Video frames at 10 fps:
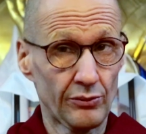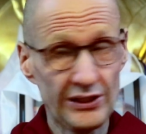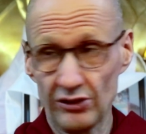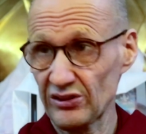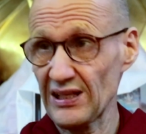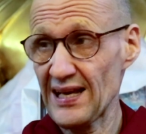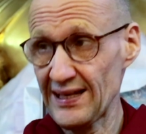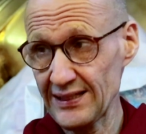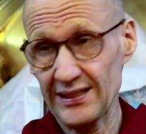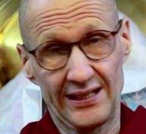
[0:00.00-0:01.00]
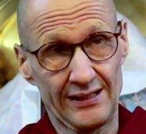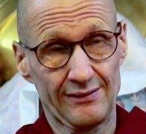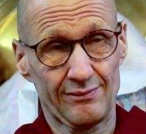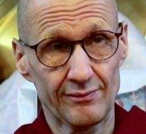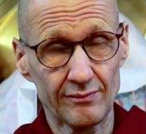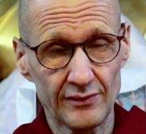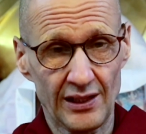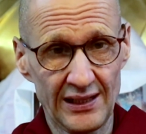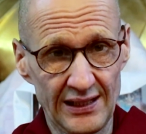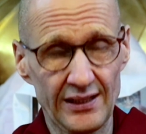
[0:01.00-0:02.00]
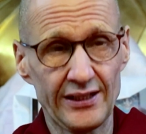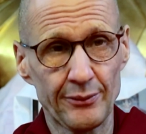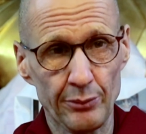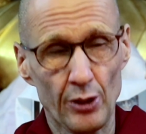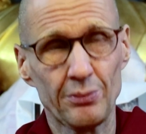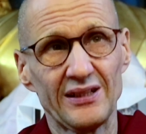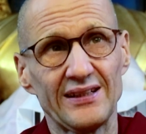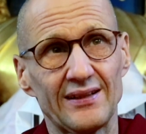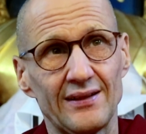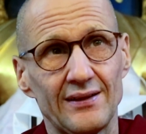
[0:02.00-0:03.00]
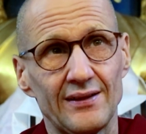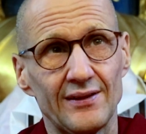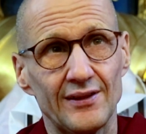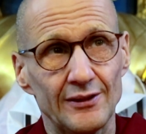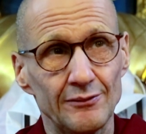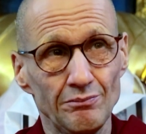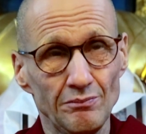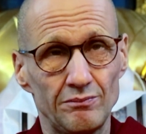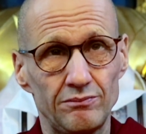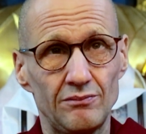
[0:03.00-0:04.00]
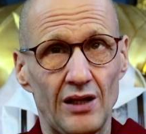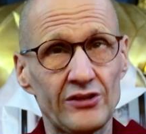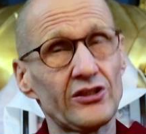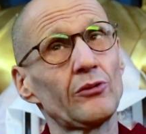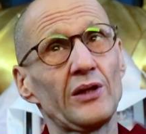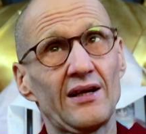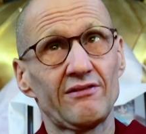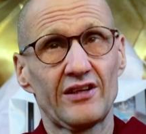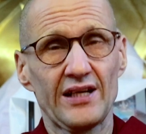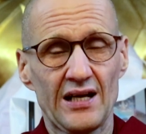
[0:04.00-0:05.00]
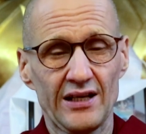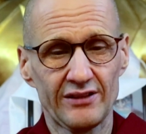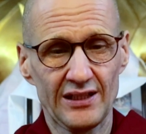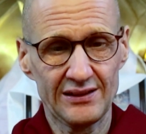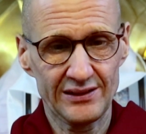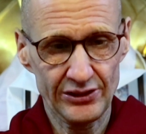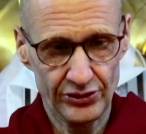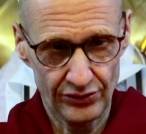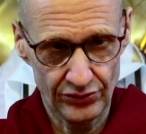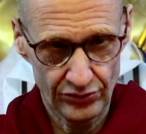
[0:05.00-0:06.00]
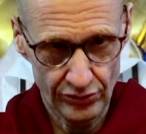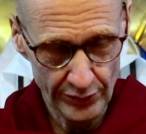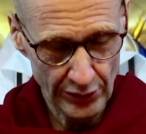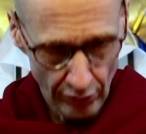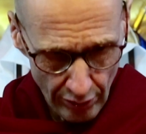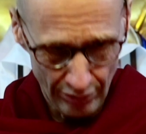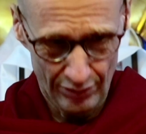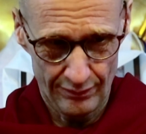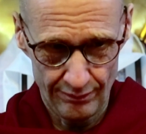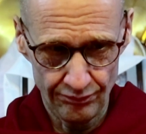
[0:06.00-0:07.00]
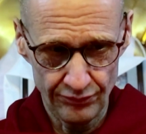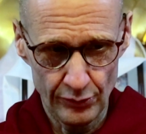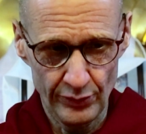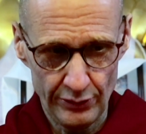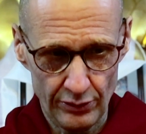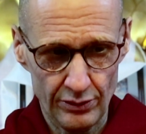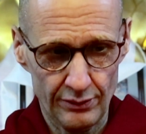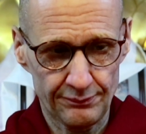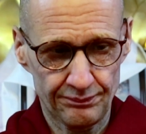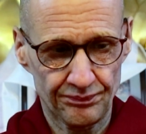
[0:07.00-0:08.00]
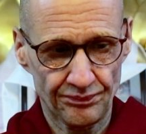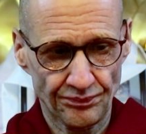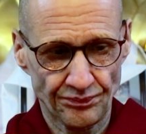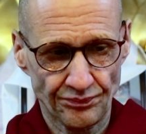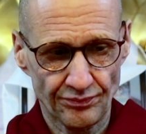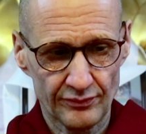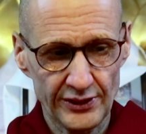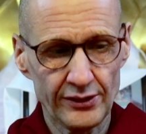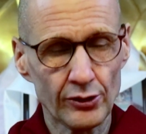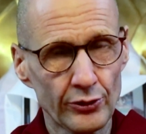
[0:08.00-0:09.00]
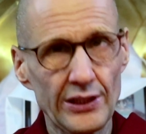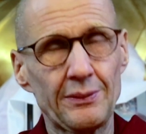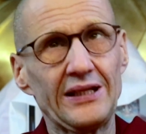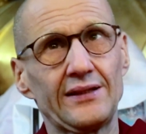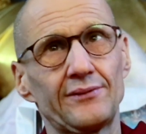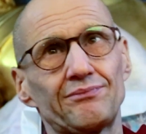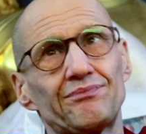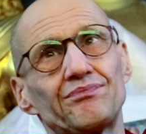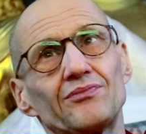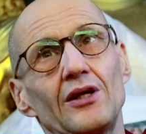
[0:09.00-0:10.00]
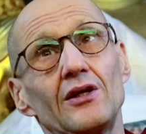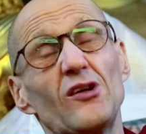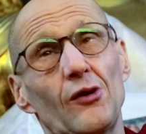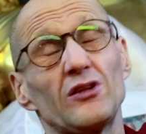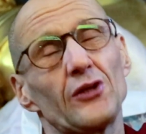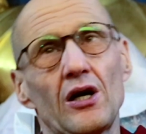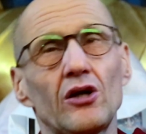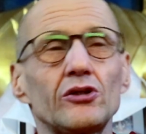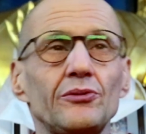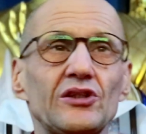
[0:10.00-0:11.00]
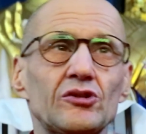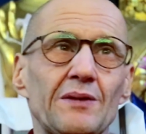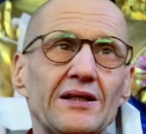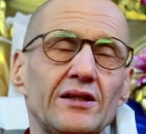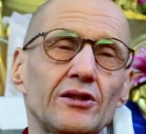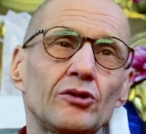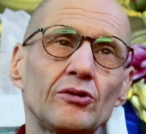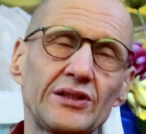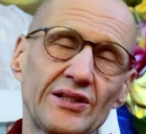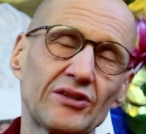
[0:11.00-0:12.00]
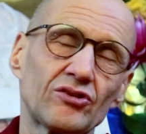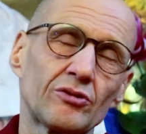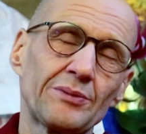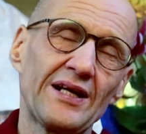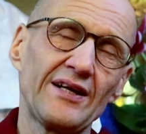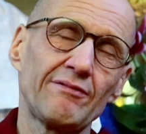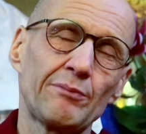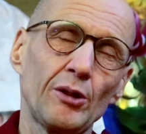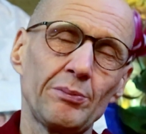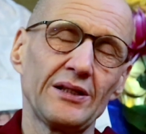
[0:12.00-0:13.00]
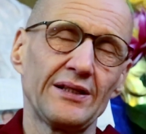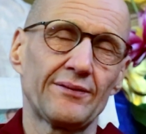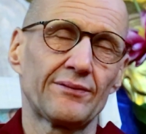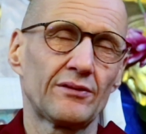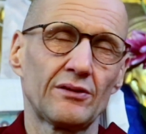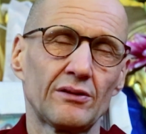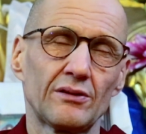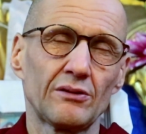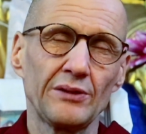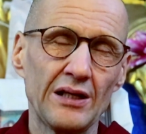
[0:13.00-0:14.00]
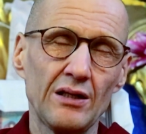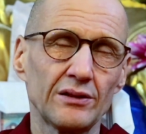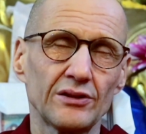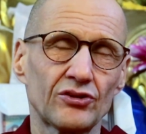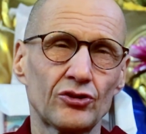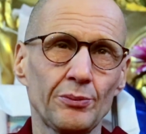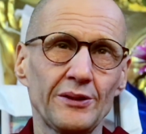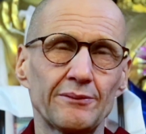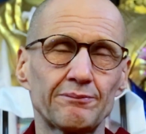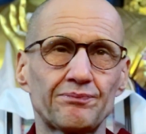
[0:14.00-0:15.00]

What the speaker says: We don't see anything clearly and properly until we have very high realizations. So we're all in a loony bin. So how can we expect other lunatics to behave properly? We can't. It's stupid.